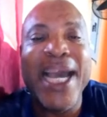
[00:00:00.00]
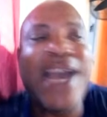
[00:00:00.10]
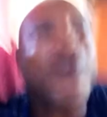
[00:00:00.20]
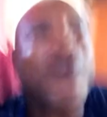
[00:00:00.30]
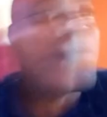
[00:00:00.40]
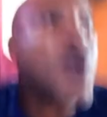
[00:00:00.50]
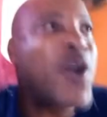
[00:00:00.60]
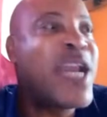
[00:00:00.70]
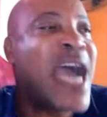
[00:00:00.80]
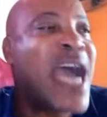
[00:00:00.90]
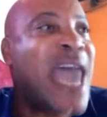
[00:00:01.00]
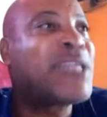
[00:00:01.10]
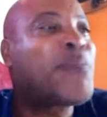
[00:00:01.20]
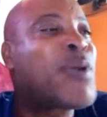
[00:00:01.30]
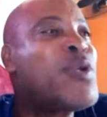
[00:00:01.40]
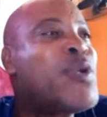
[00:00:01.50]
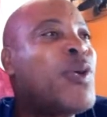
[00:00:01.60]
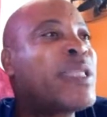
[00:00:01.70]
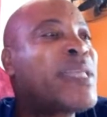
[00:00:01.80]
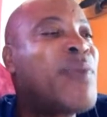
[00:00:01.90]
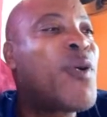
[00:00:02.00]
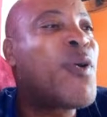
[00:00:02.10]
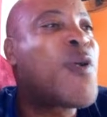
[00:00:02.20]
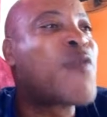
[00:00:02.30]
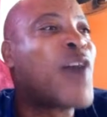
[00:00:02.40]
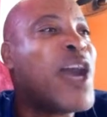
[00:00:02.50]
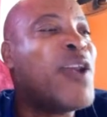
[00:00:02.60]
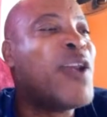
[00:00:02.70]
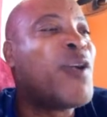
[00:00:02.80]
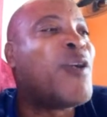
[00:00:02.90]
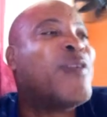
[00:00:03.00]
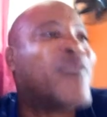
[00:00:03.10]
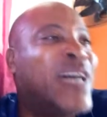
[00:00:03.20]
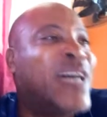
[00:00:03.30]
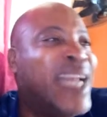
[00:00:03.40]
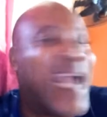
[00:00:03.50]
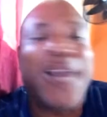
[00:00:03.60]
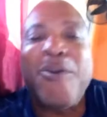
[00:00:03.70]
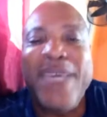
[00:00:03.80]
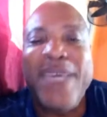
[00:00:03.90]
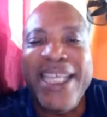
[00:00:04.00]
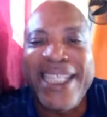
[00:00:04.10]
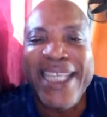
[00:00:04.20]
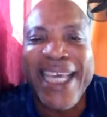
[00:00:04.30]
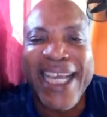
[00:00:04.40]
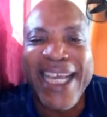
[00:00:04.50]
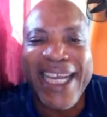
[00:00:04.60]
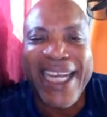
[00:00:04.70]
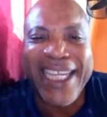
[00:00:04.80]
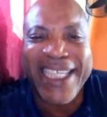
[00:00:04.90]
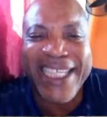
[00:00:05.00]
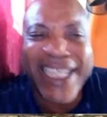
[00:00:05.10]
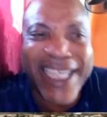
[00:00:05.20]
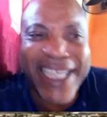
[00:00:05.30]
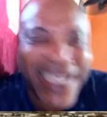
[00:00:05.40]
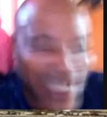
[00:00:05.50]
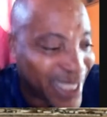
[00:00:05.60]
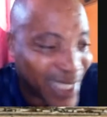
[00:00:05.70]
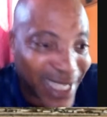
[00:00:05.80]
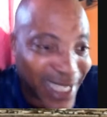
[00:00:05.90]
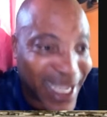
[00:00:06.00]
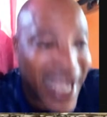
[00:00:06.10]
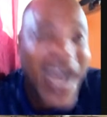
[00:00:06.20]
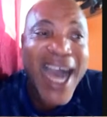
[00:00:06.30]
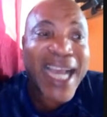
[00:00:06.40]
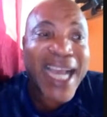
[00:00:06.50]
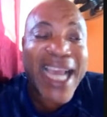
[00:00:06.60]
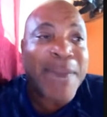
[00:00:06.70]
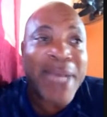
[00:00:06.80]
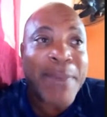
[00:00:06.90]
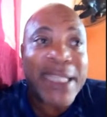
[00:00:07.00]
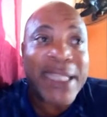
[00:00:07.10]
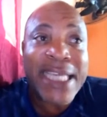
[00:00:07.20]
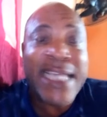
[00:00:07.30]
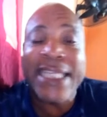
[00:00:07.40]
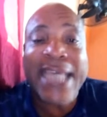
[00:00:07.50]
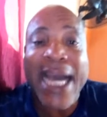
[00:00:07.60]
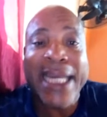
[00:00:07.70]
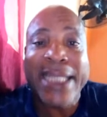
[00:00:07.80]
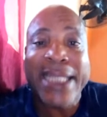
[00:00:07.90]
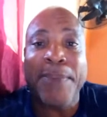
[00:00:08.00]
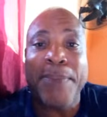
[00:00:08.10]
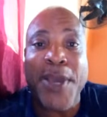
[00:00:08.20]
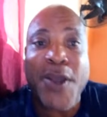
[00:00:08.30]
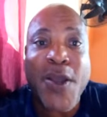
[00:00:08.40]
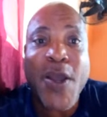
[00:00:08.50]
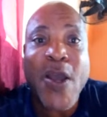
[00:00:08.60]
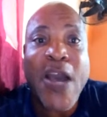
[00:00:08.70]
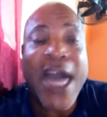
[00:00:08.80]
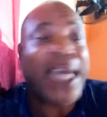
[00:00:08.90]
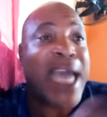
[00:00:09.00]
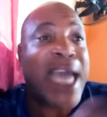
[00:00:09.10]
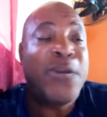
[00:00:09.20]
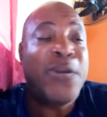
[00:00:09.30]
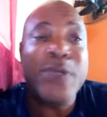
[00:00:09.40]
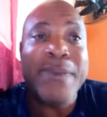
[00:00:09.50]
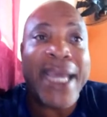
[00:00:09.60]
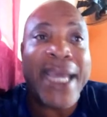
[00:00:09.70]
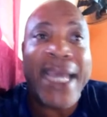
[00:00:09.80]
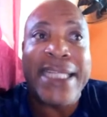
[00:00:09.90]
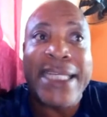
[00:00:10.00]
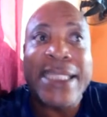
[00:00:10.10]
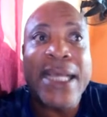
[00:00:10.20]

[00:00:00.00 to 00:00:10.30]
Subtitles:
Every word I had to pronounce them over and over like the Queen English. I can't, my T's can't disappear. I can't lose my H's.